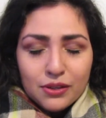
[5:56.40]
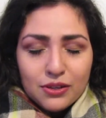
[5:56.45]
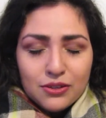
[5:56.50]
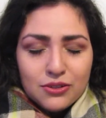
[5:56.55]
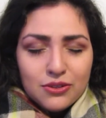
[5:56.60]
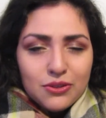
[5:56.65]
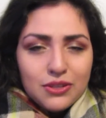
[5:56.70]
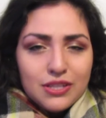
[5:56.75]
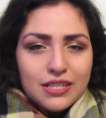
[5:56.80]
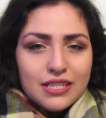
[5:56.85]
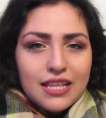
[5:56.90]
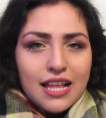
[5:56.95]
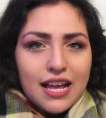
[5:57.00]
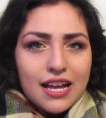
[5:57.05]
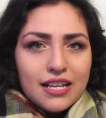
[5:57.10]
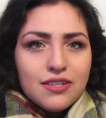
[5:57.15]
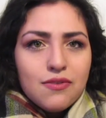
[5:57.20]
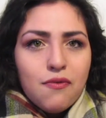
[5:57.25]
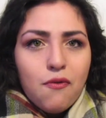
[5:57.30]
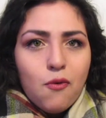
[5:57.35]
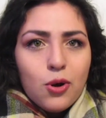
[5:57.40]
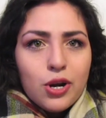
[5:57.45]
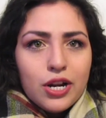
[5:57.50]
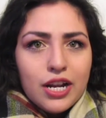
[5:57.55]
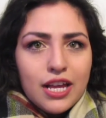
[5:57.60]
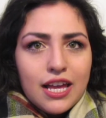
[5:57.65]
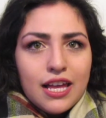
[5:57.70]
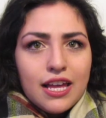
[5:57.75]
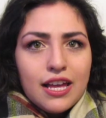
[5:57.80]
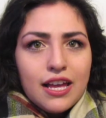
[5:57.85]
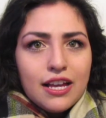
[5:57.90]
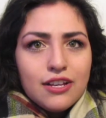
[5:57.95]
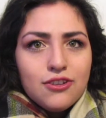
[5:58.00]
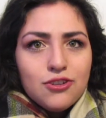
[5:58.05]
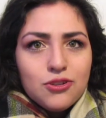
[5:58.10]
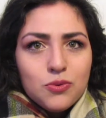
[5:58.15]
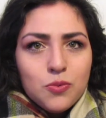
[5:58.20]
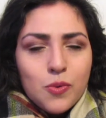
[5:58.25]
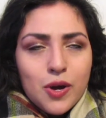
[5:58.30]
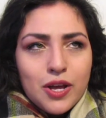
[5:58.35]
So these last 40, I
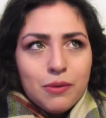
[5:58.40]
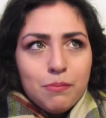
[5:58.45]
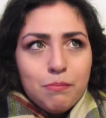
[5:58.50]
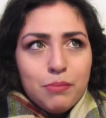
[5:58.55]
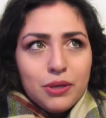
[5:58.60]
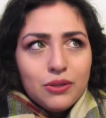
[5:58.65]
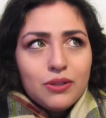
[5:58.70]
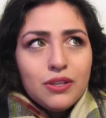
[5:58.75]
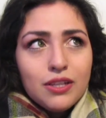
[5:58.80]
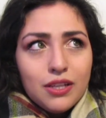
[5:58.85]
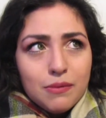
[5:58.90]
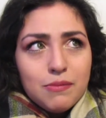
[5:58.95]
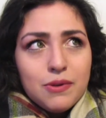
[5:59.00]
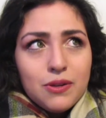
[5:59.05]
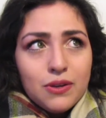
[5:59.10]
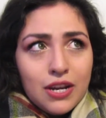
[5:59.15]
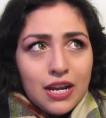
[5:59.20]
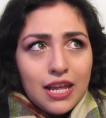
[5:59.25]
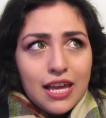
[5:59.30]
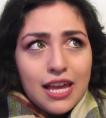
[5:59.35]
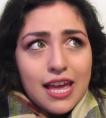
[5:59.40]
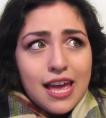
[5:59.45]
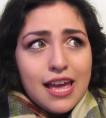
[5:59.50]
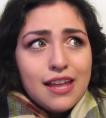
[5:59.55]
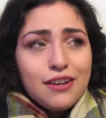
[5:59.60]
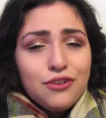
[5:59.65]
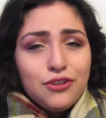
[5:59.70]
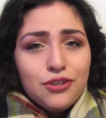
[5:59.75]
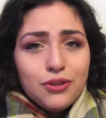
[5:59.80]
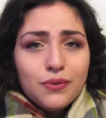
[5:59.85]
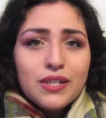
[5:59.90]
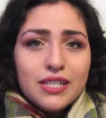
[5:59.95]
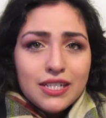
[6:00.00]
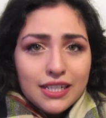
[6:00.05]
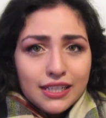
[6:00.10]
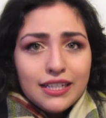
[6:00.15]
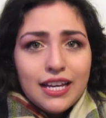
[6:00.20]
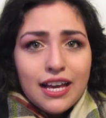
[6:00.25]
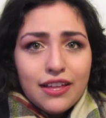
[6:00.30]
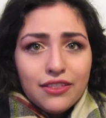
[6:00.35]
just want to build a community and do it
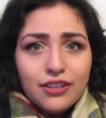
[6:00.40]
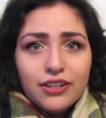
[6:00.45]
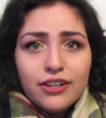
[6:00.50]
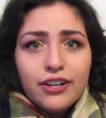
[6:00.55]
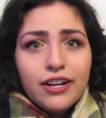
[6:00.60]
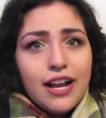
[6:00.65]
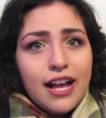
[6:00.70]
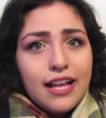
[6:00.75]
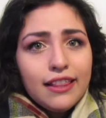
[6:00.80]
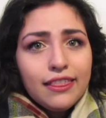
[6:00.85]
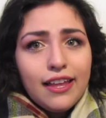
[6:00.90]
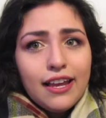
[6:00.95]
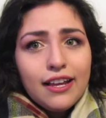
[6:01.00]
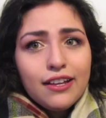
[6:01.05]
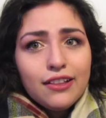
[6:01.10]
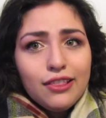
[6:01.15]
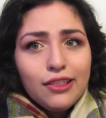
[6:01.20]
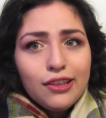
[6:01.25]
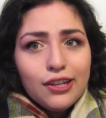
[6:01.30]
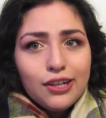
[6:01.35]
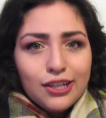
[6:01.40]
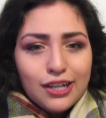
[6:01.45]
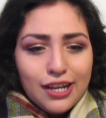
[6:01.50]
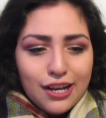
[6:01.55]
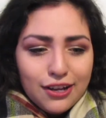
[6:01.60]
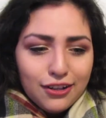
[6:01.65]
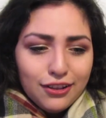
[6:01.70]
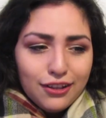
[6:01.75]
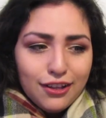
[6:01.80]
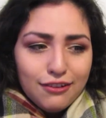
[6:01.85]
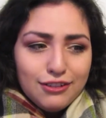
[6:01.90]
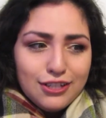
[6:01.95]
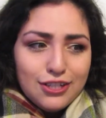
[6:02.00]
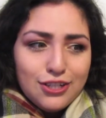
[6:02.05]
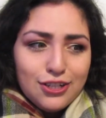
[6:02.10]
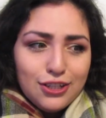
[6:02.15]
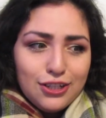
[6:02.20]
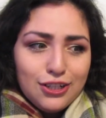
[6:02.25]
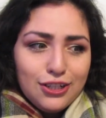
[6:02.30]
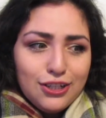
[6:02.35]
together and, like, learn how to love each
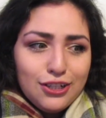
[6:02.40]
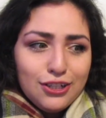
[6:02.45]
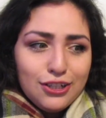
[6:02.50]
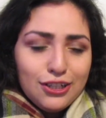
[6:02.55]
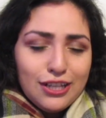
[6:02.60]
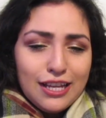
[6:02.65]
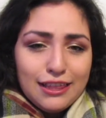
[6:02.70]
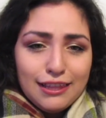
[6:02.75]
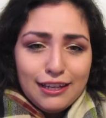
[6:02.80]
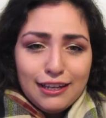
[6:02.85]
other and,